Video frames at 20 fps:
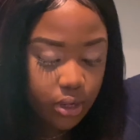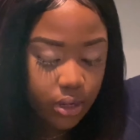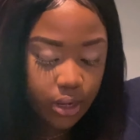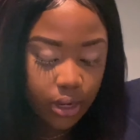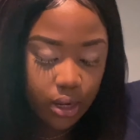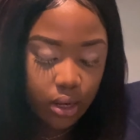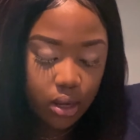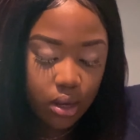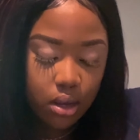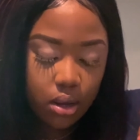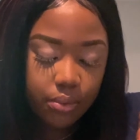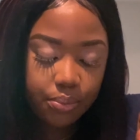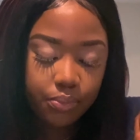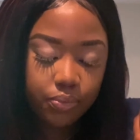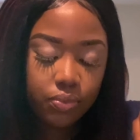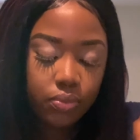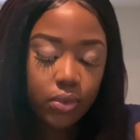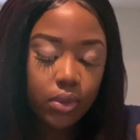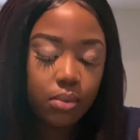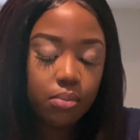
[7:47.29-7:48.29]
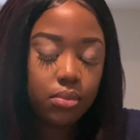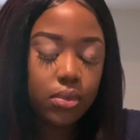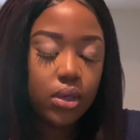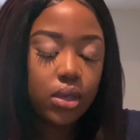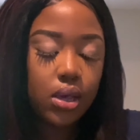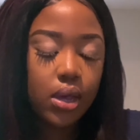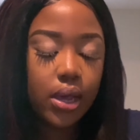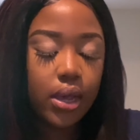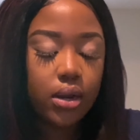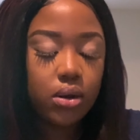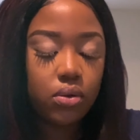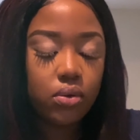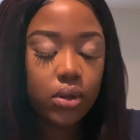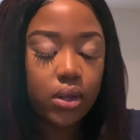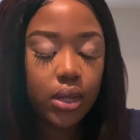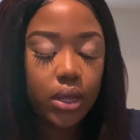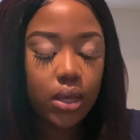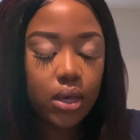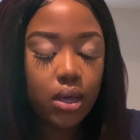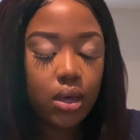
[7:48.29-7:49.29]
Like me, I don't
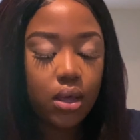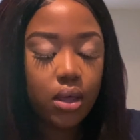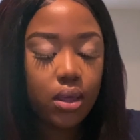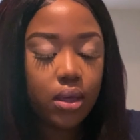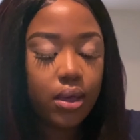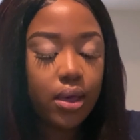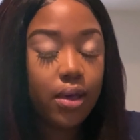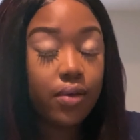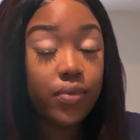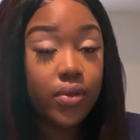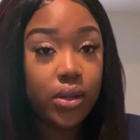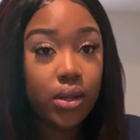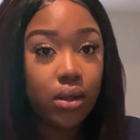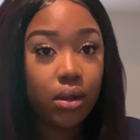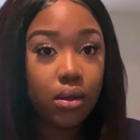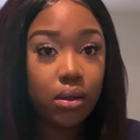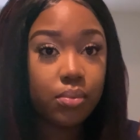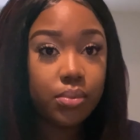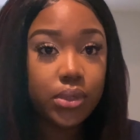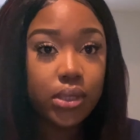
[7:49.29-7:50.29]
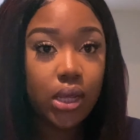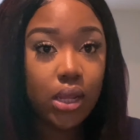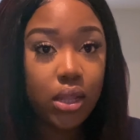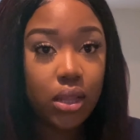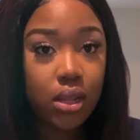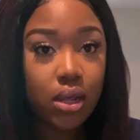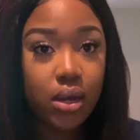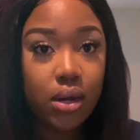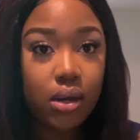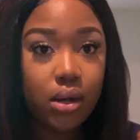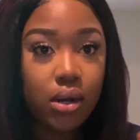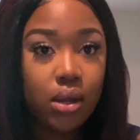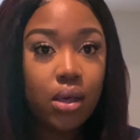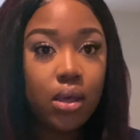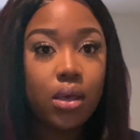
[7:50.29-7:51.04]
like having the lumps in there.